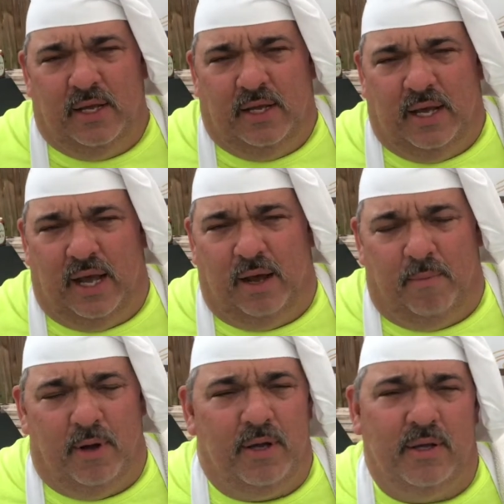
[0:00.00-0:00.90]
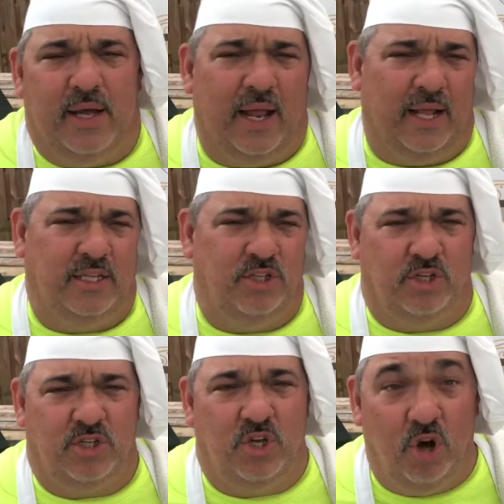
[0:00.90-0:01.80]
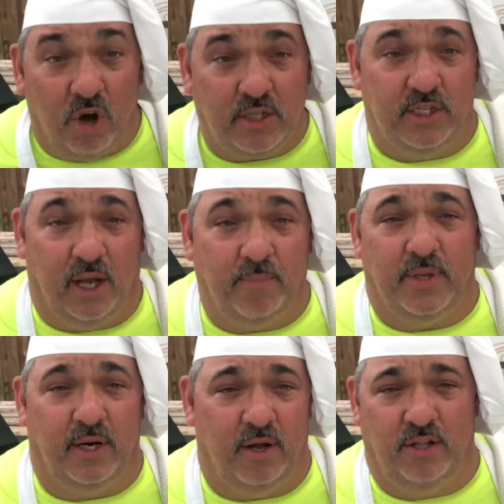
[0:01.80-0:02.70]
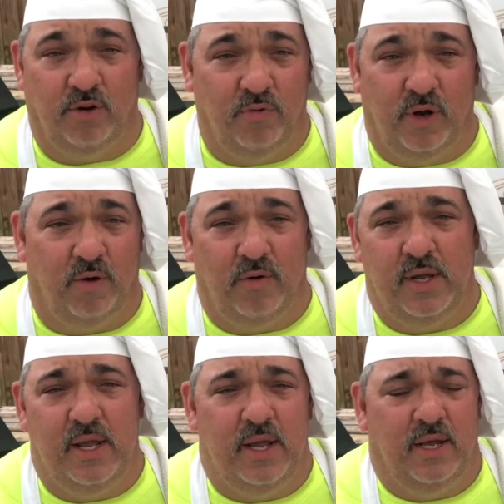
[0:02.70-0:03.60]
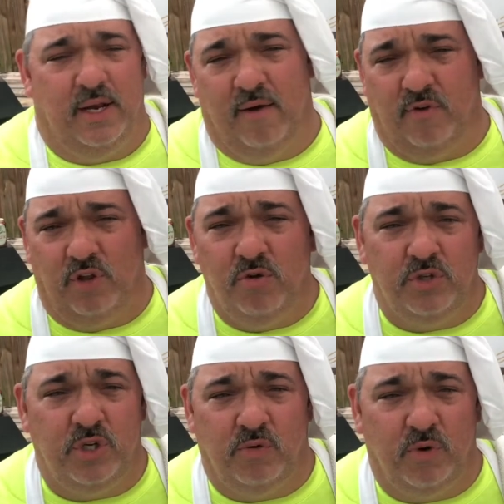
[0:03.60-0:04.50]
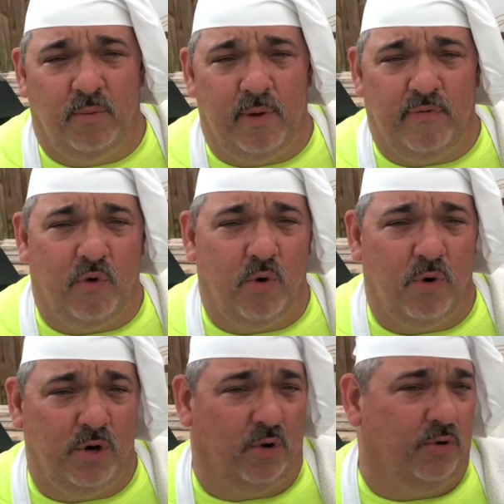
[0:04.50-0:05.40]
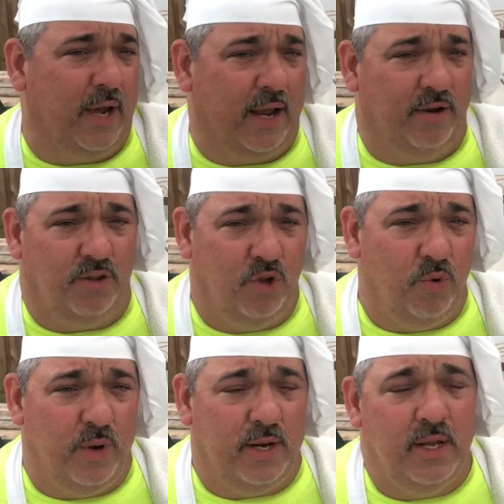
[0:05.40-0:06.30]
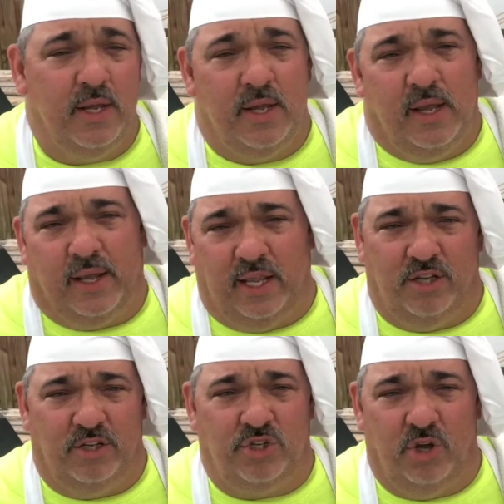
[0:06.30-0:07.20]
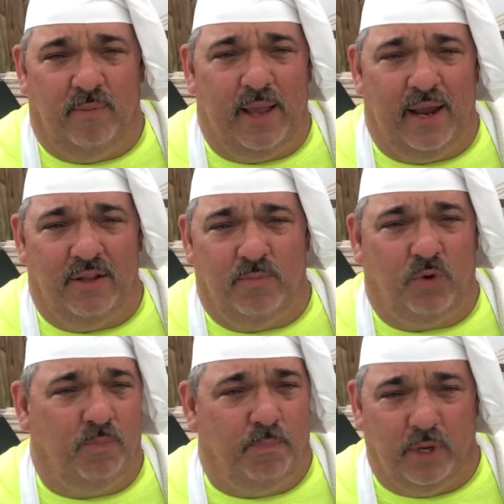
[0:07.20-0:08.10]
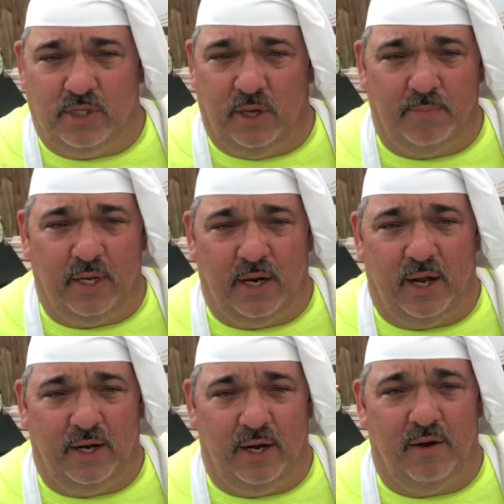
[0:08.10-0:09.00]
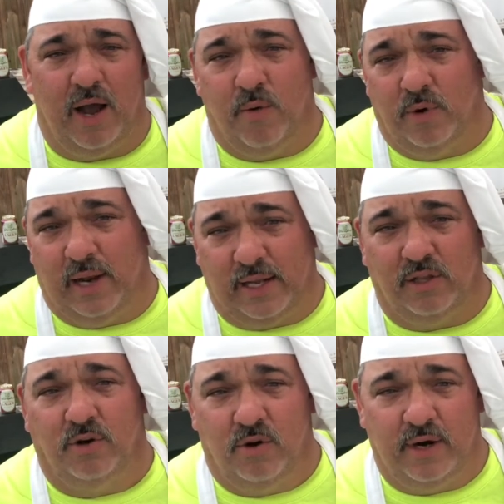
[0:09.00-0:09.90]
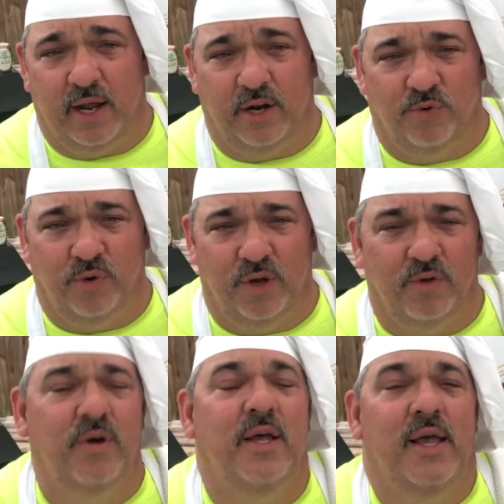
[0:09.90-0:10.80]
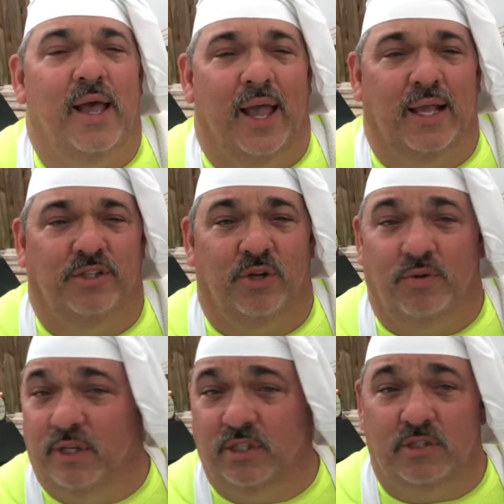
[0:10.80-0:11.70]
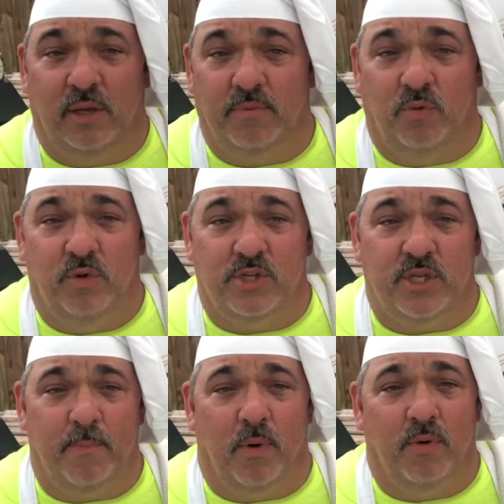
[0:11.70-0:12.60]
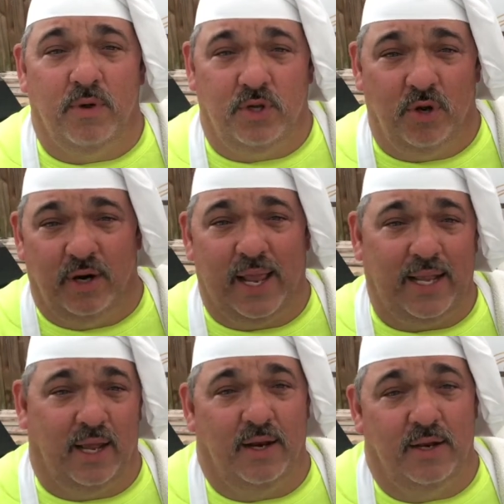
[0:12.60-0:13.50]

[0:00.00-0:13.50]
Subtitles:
I like to just cook something on the grill. Never used the grill before, don't know how to do it. Can you just show me how to put something on there? I would like to learn how to grill. And so this is something real simple. You're gonna like it.